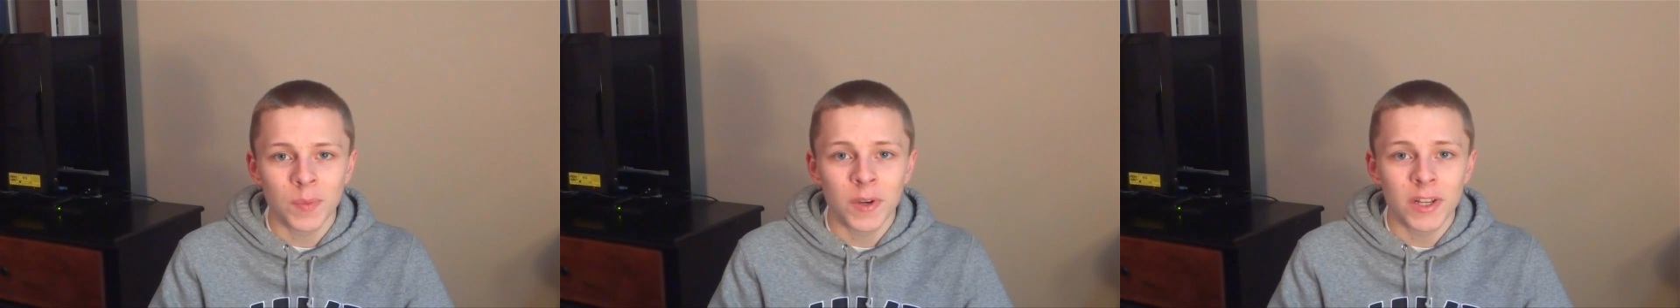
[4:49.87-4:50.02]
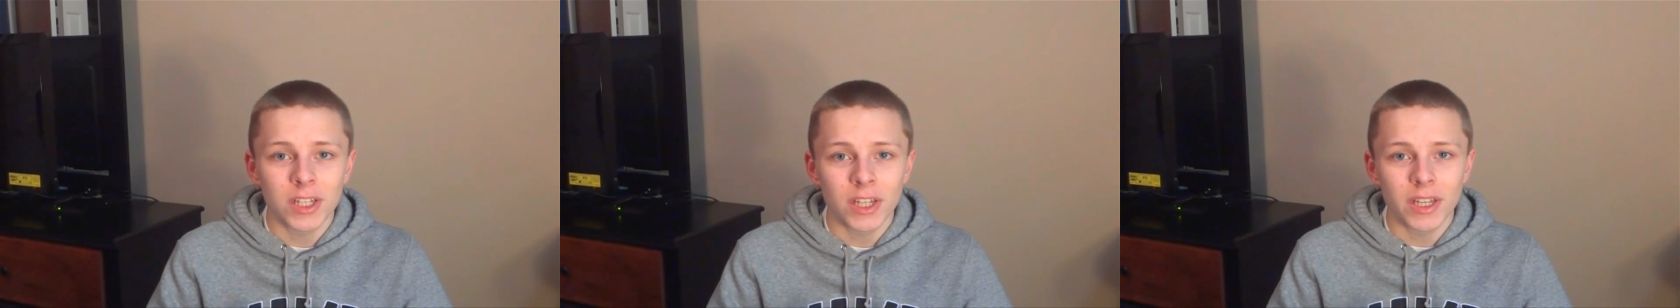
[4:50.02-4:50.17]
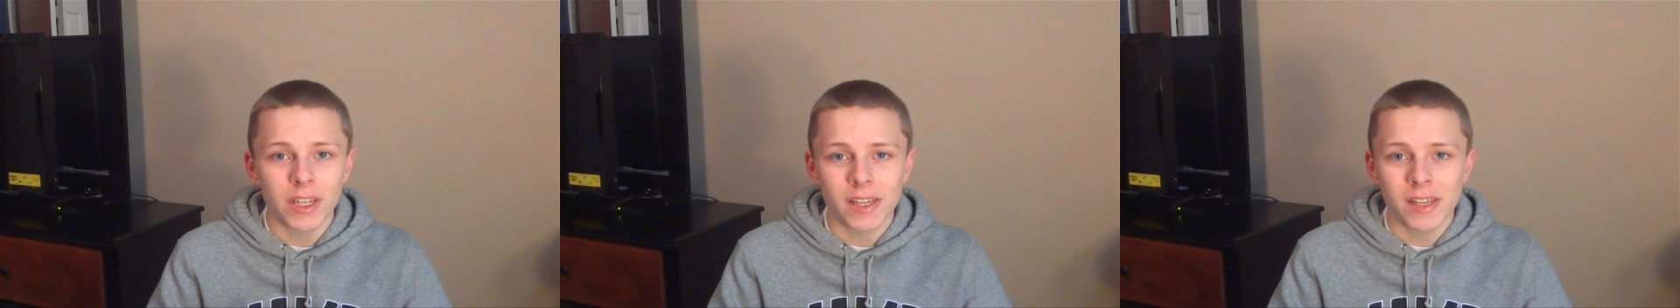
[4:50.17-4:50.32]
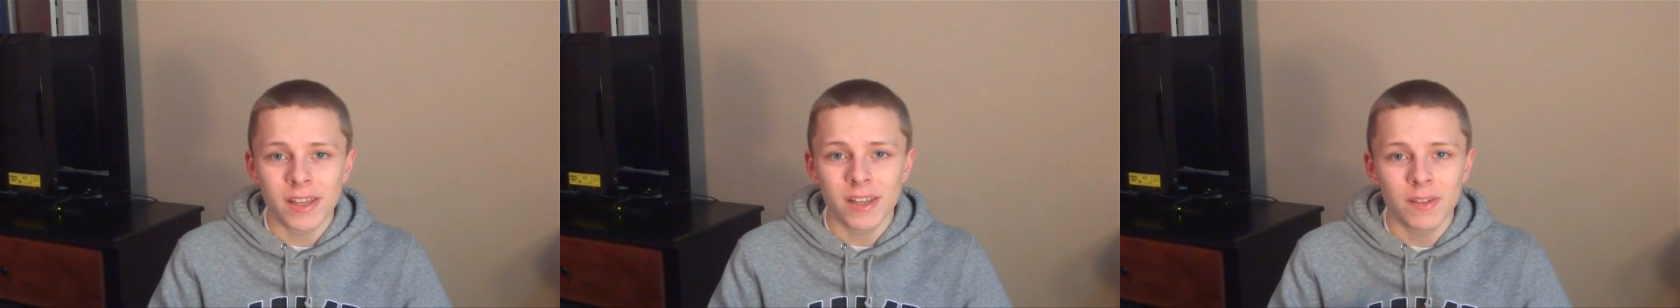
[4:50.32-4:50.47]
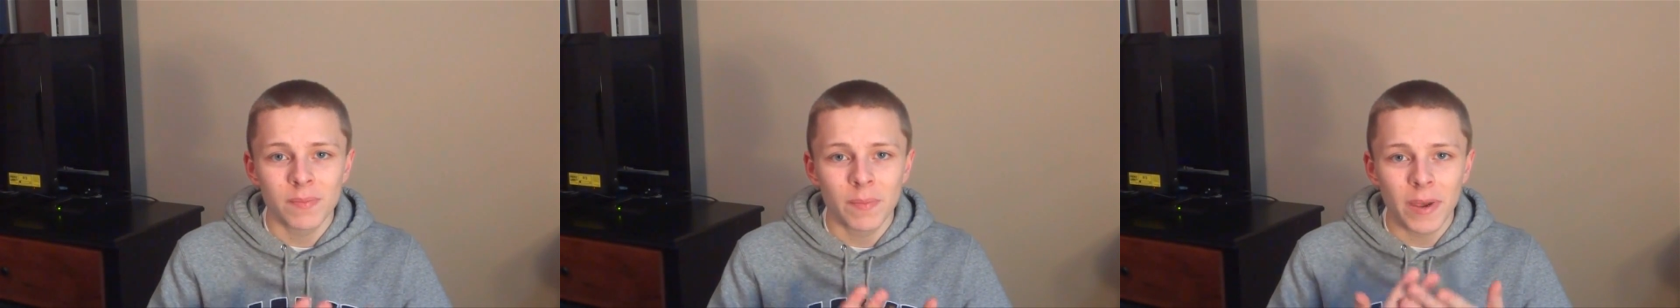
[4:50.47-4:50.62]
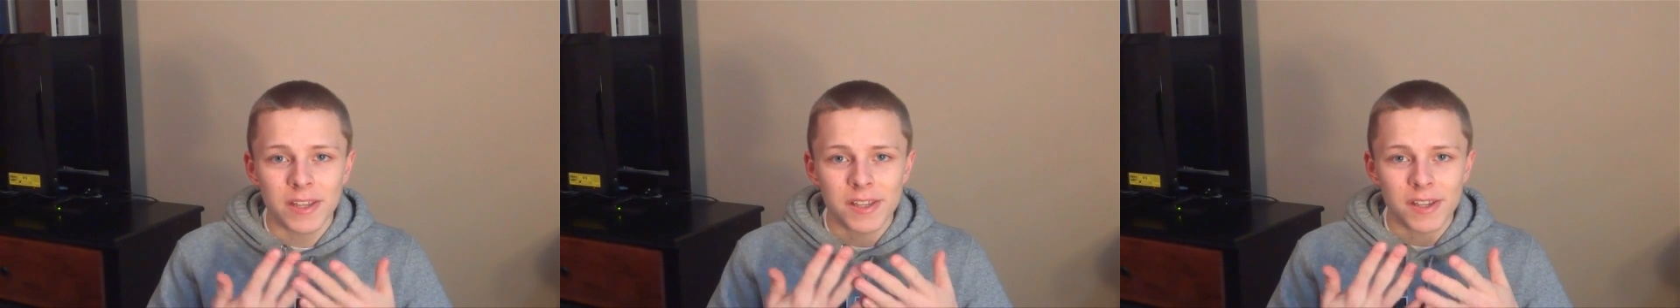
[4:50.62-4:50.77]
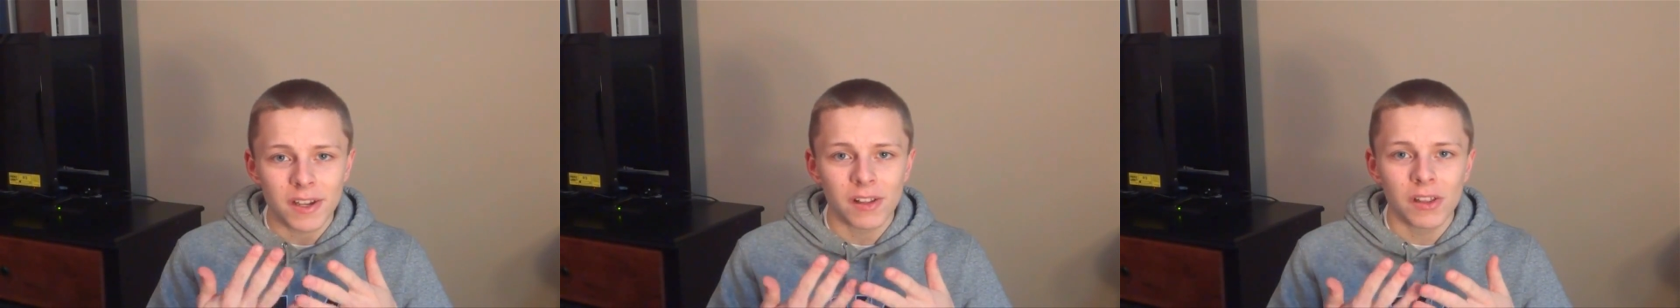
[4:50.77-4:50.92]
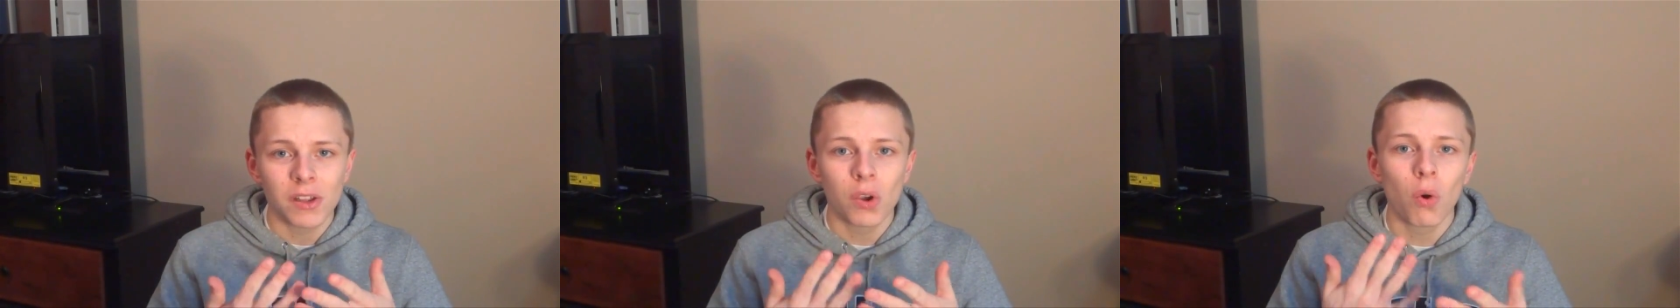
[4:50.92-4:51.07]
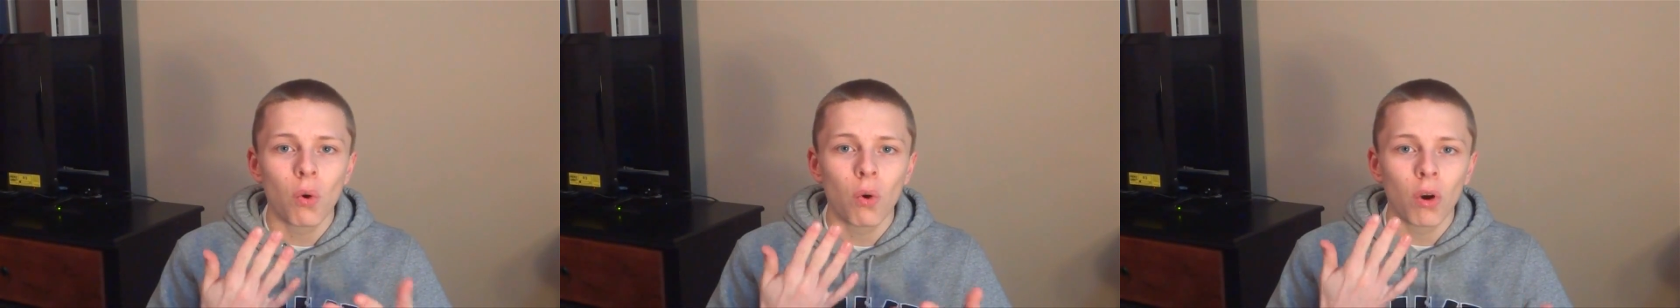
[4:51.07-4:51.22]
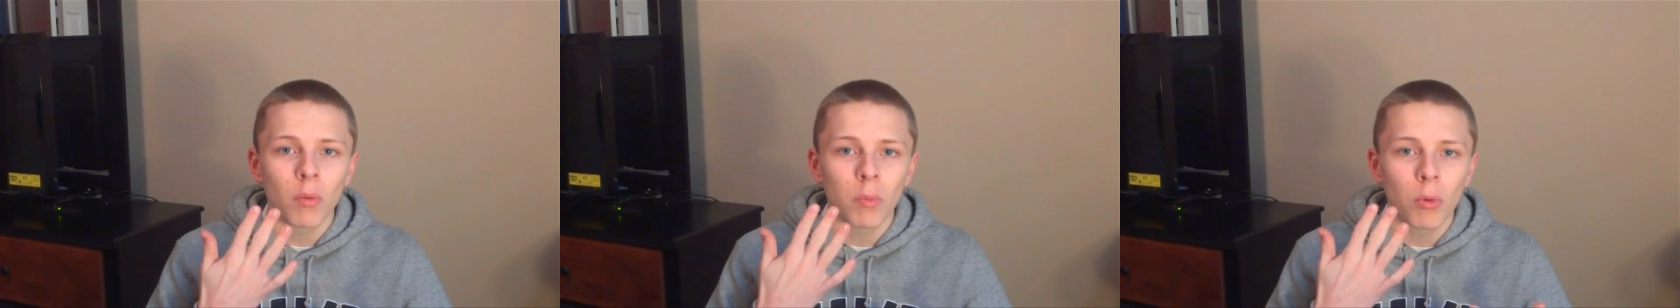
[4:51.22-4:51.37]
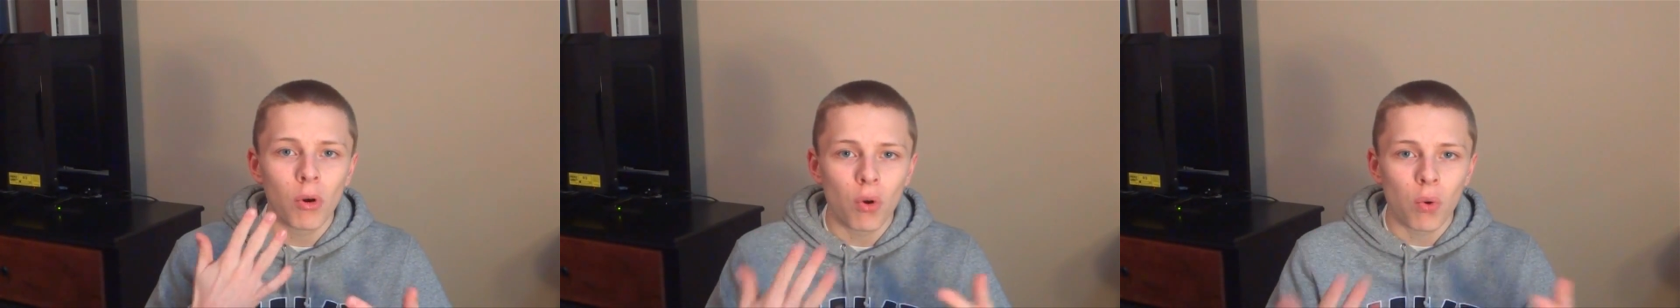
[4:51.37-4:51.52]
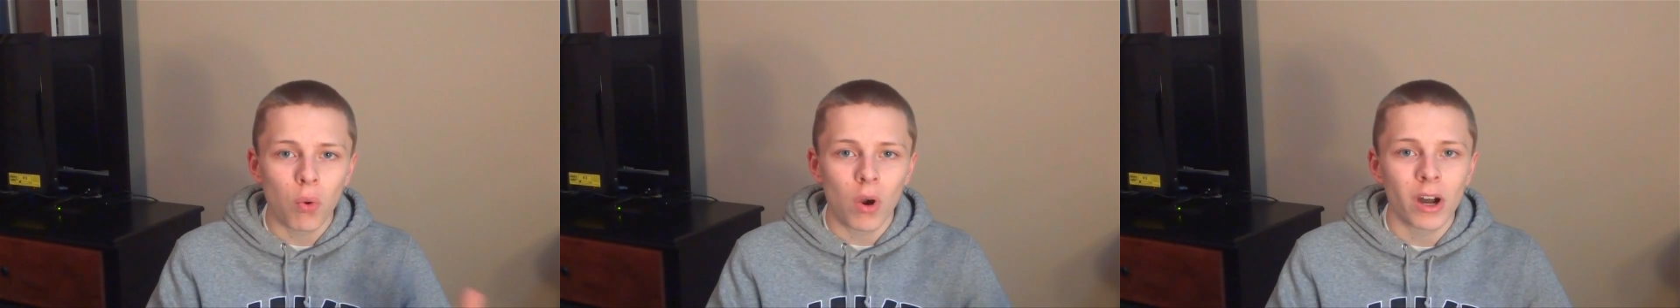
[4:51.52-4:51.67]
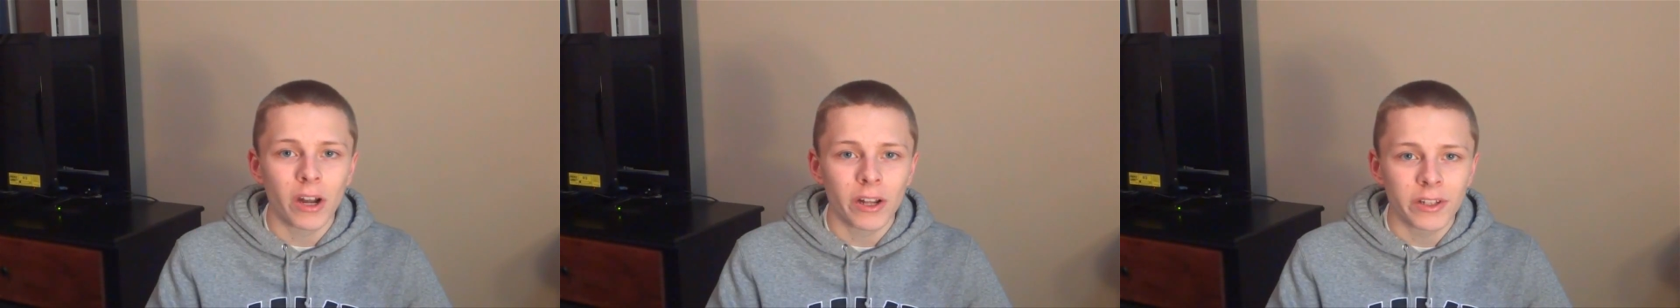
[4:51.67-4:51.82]
which is basically horrible
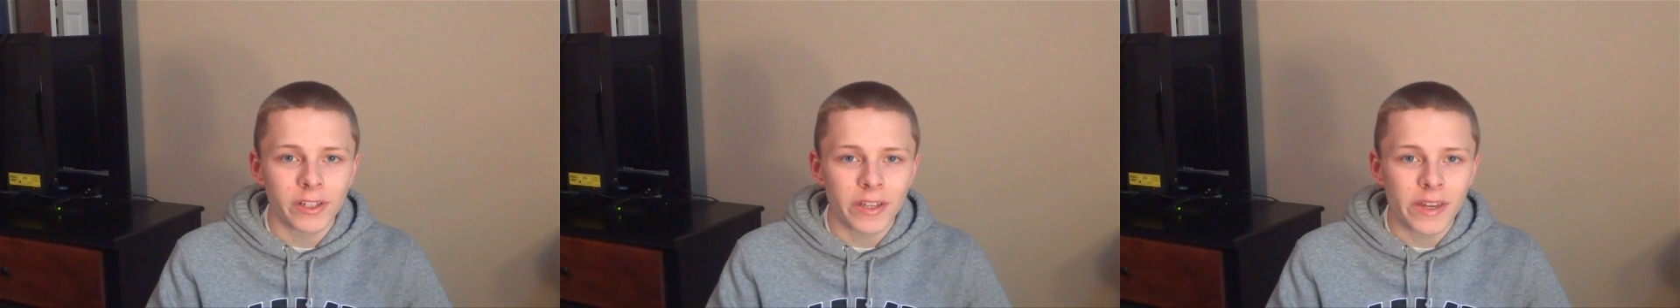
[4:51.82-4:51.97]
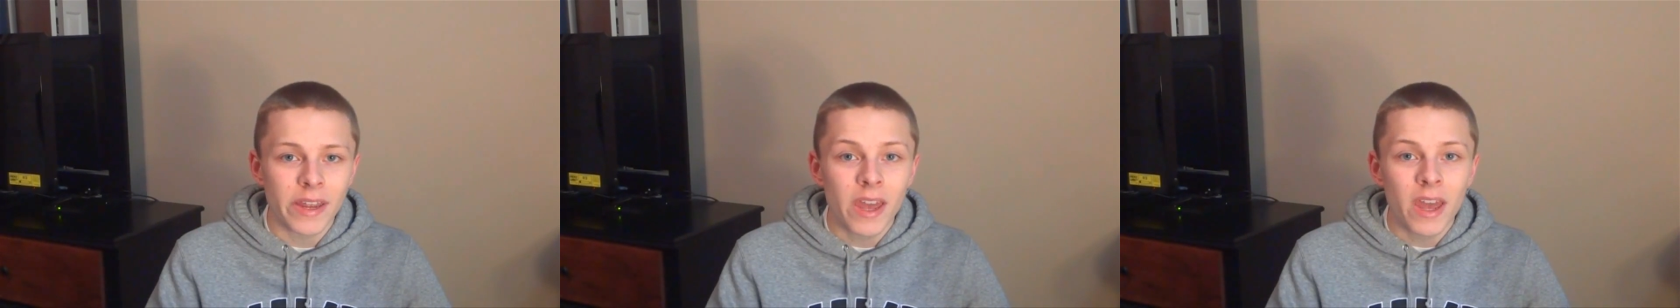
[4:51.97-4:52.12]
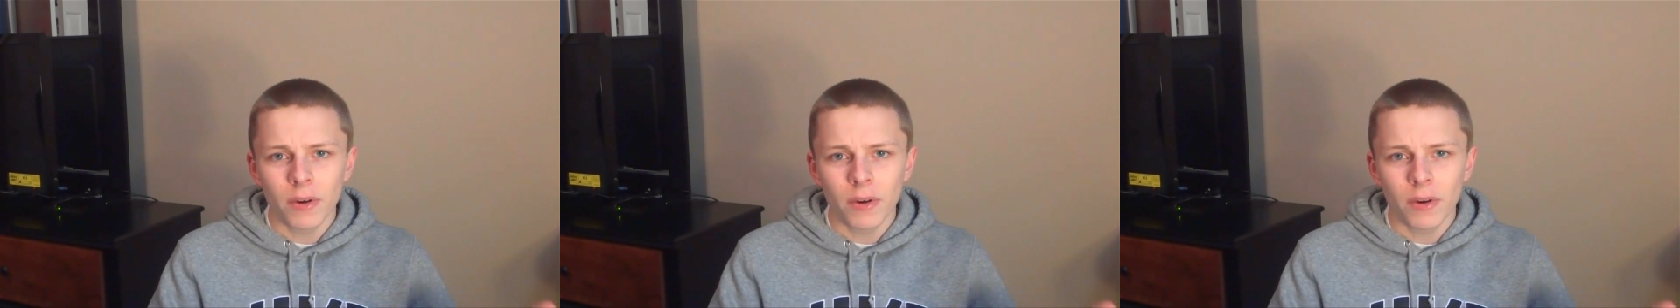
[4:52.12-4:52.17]
quality,